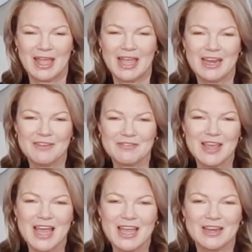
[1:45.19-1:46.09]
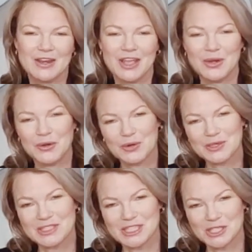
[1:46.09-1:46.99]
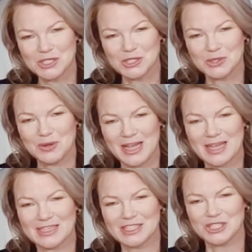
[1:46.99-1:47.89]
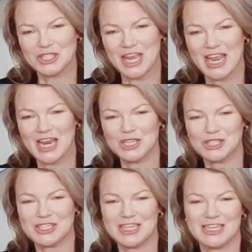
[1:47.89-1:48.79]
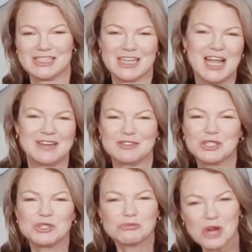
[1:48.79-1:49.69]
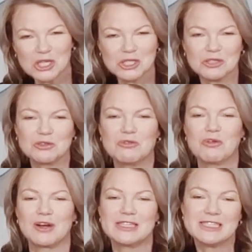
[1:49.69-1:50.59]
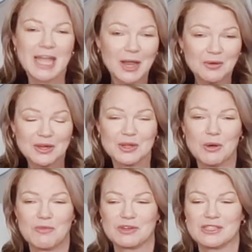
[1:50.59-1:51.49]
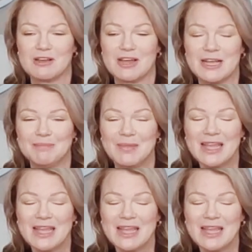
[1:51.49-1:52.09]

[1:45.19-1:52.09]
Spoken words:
And if that inert tissue has changed its kind of structure or integrity over time,